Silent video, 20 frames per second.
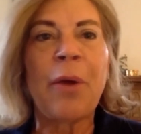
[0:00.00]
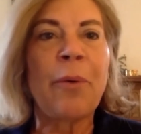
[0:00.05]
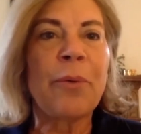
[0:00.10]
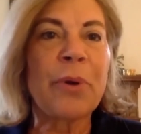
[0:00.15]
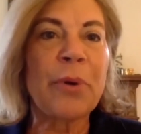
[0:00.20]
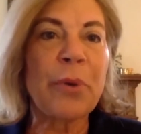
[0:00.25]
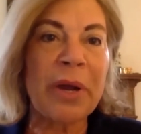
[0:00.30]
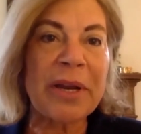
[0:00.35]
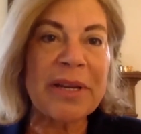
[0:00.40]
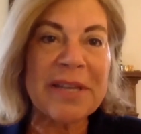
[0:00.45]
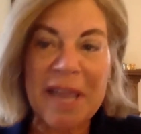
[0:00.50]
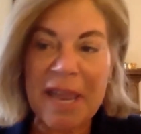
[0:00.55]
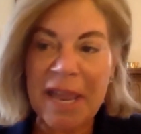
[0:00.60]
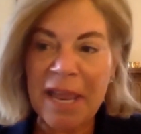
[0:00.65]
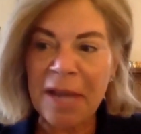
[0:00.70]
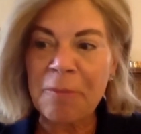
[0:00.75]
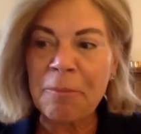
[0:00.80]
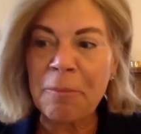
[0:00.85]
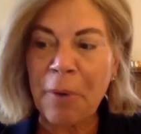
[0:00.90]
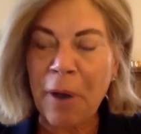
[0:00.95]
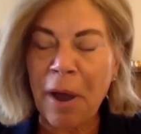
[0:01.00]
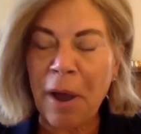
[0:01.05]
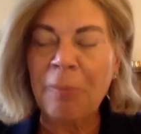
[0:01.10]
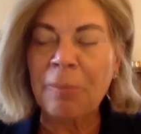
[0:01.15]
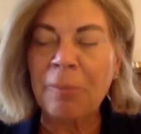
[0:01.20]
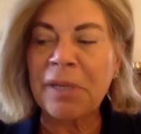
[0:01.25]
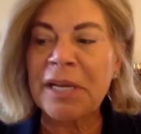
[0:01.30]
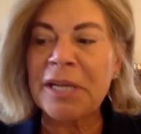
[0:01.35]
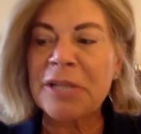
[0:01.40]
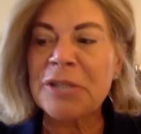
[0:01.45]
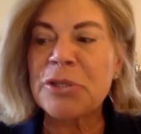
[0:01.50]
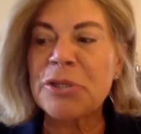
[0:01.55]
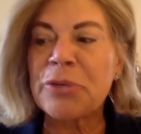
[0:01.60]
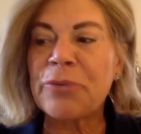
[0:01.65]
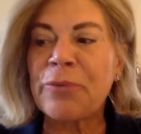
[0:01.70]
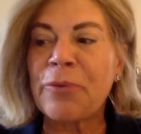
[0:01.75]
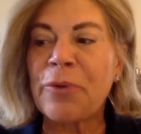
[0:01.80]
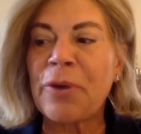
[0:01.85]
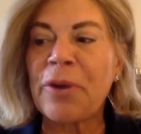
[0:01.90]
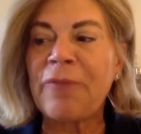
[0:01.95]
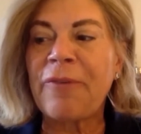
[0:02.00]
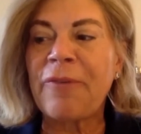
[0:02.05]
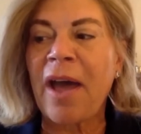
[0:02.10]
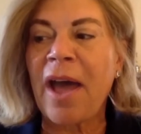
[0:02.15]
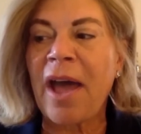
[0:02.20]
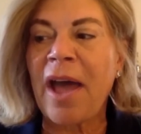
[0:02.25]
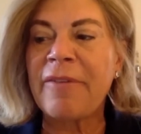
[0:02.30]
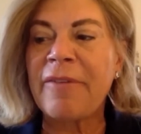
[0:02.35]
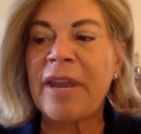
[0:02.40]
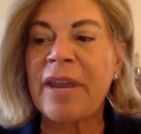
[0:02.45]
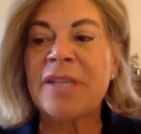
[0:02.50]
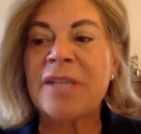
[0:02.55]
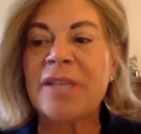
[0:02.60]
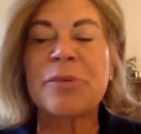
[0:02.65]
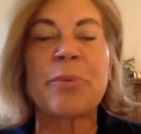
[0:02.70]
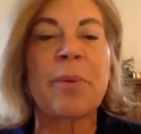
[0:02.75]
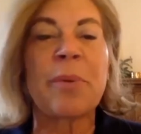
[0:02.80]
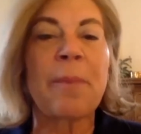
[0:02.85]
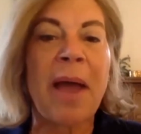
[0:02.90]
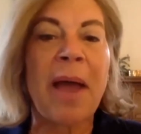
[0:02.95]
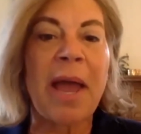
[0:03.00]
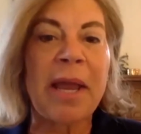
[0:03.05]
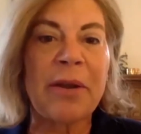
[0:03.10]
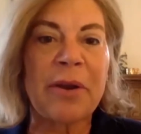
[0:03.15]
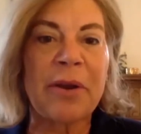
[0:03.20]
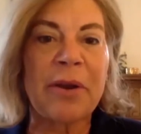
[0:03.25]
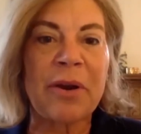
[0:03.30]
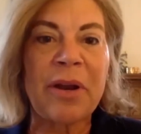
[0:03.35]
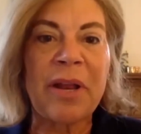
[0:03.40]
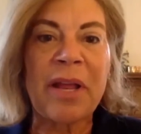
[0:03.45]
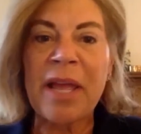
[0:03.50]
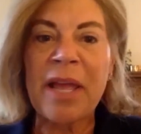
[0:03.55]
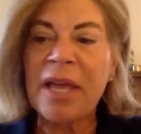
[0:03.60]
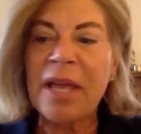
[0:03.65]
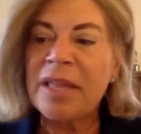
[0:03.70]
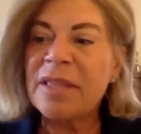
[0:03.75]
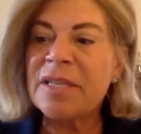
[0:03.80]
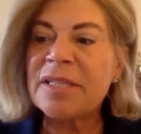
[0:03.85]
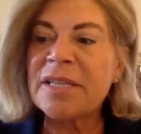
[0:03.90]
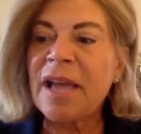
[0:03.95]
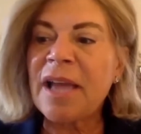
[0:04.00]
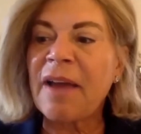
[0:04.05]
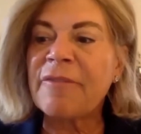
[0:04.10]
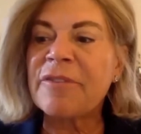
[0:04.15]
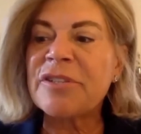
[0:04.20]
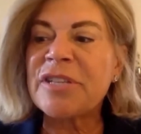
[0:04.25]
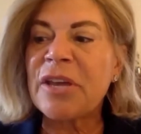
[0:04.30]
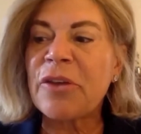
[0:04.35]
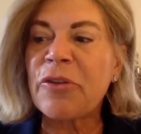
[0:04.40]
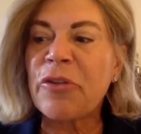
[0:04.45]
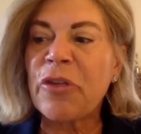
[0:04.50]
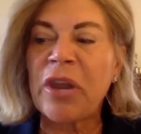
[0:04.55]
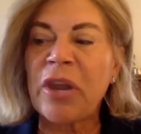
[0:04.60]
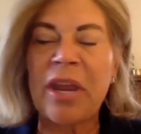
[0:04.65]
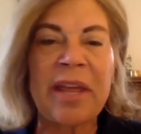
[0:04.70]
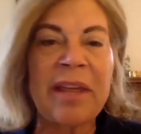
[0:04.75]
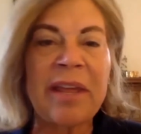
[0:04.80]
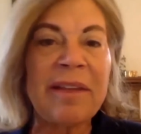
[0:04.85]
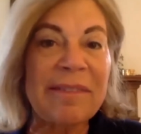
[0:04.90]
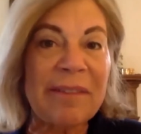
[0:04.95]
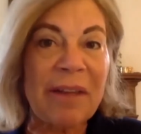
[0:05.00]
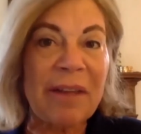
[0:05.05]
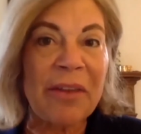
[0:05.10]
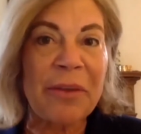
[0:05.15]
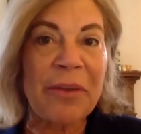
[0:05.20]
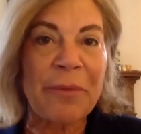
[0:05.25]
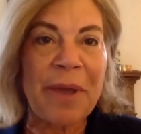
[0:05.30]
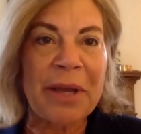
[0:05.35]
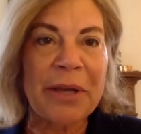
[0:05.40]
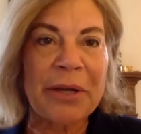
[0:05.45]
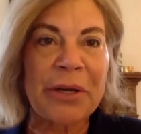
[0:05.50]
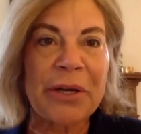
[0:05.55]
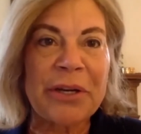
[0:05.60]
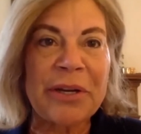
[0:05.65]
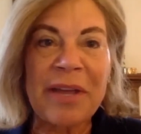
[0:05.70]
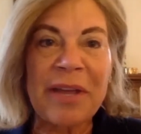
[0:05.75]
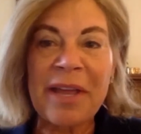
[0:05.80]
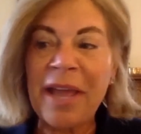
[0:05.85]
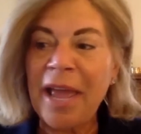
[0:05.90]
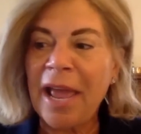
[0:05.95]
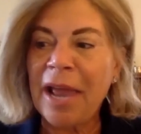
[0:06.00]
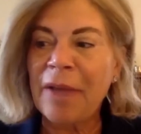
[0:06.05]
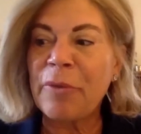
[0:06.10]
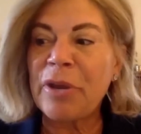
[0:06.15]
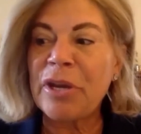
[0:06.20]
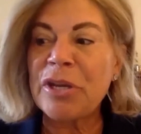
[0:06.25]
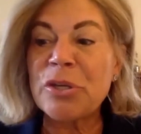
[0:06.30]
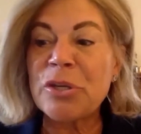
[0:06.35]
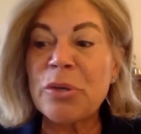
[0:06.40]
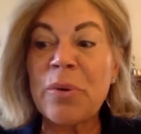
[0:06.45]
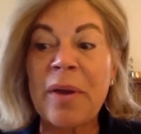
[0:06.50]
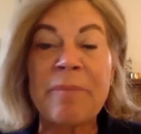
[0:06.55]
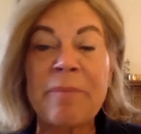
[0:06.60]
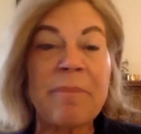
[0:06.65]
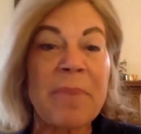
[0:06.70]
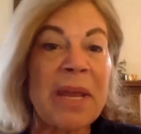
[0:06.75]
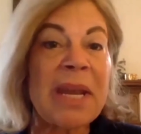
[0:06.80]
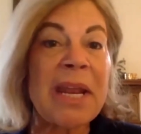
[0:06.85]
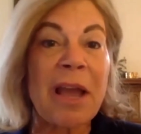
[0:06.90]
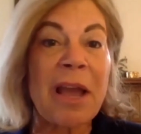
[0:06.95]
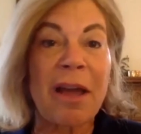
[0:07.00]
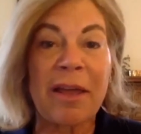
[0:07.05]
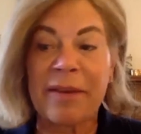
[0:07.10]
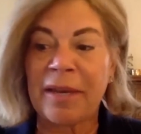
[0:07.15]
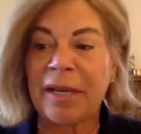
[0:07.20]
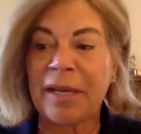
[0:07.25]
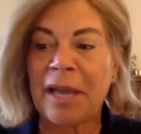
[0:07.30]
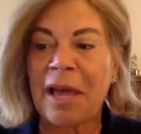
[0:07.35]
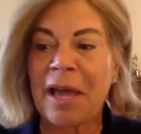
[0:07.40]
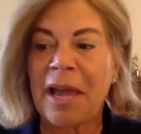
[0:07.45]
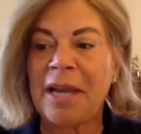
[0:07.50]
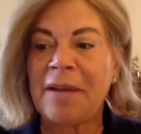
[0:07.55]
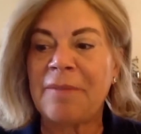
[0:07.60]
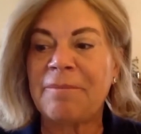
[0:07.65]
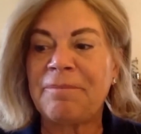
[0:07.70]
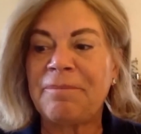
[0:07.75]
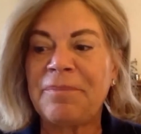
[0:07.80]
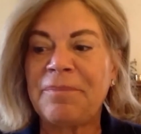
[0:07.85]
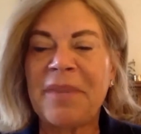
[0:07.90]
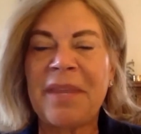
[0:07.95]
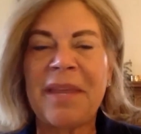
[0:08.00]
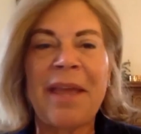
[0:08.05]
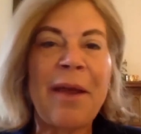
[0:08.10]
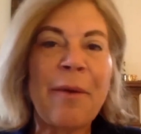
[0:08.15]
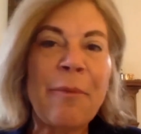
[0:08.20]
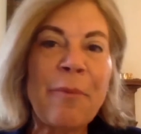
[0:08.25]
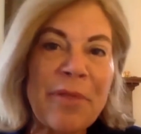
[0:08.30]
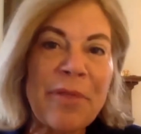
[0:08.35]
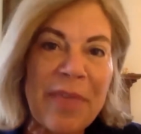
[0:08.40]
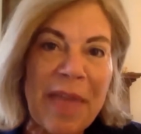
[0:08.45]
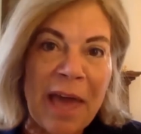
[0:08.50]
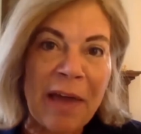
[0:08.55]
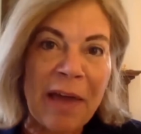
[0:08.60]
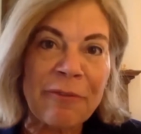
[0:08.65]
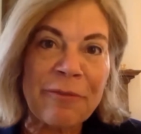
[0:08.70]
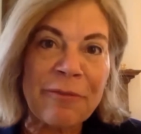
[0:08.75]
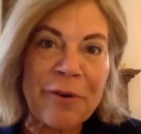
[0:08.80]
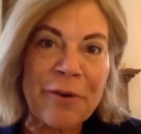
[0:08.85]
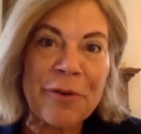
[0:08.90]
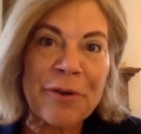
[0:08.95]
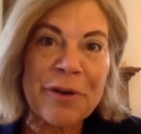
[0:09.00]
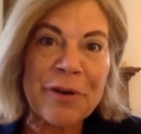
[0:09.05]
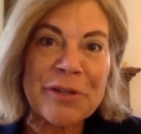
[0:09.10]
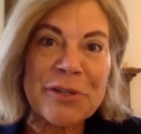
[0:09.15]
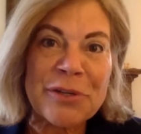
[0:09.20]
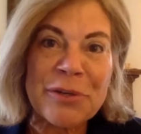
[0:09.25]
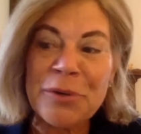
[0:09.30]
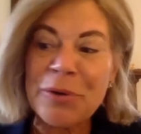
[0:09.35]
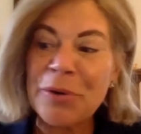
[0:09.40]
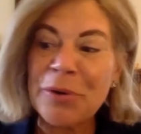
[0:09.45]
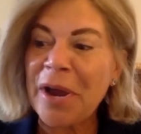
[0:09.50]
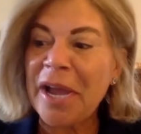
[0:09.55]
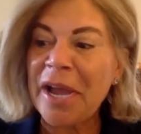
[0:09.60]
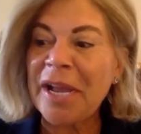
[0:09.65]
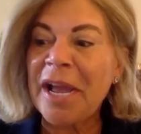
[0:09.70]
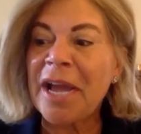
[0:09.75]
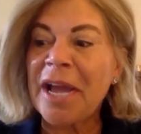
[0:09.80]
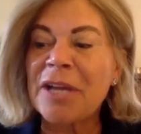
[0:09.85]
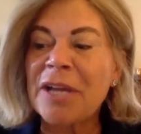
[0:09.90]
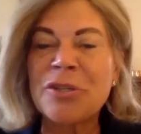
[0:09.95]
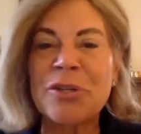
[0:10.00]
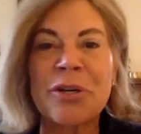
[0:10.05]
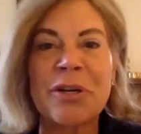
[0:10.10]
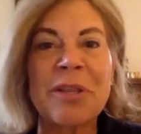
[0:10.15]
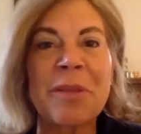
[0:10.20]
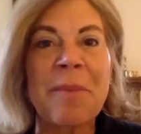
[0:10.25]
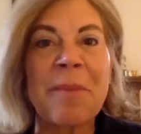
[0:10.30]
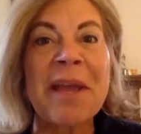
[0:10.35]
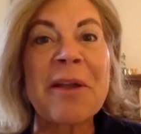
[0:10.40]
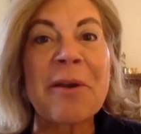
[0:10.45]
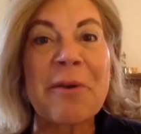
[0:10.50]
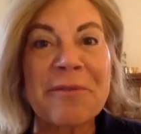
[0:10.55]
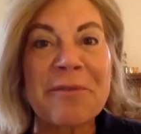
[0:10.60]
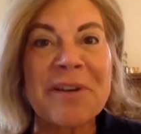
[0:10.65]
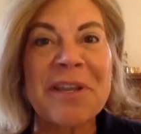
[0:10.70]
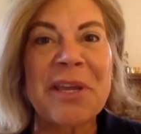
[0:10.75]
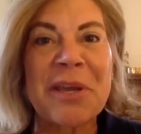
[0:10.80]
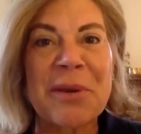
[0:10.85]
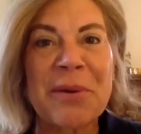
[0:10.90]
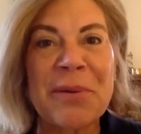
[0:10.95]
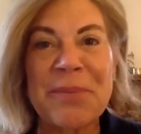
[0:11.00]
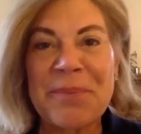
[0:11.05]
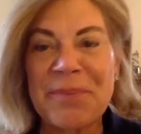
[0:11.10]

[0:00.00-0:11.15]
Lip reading: We're going to end promptly at 2:45. And as a reminder, this conversation is on the record and we do have media on the line. Without further ado, Craig, I turn the mic over to you.